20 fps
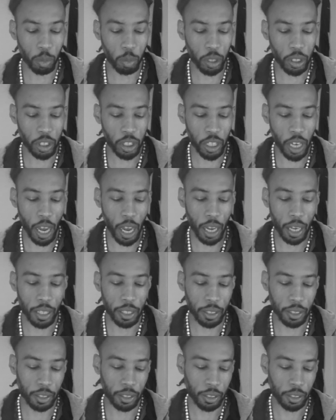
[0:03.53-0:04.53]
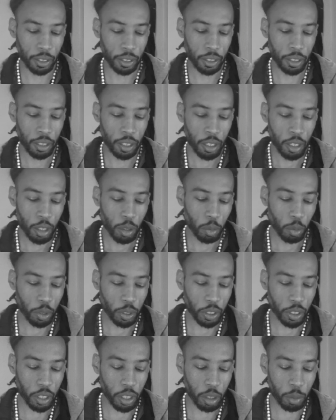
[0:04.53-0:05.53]
with y'all? What's
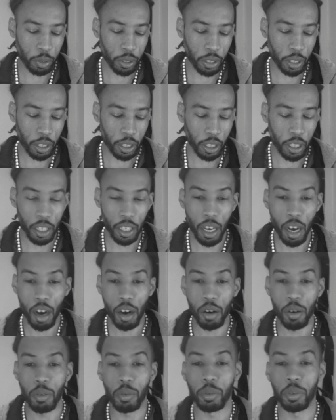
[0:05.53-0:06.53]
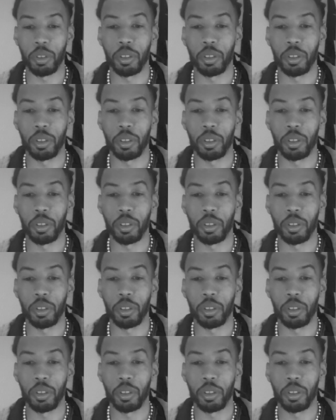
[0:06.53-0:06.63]
good with the Leos?